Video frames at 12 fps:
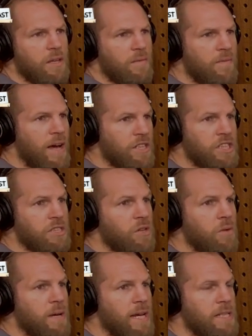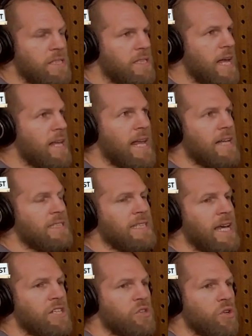the fact she's obese, that
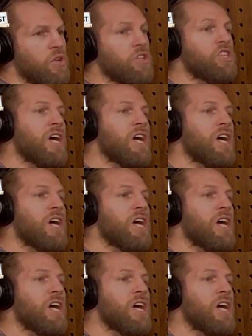state is not good.